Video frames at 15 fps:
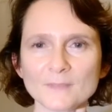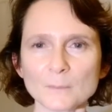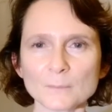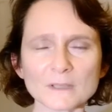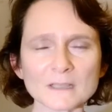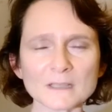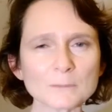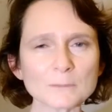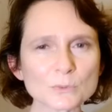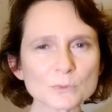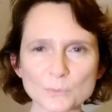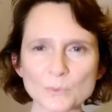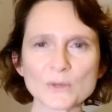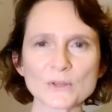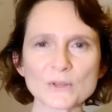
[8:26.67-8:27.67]
But it was
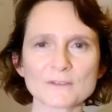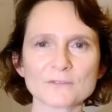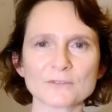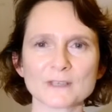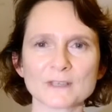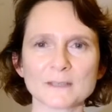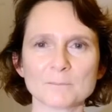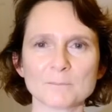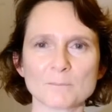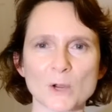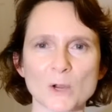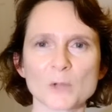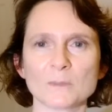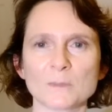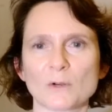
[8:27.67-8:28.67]
worth every
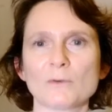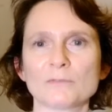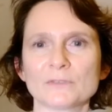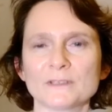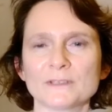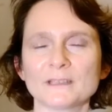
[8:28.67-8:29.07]
moment of it,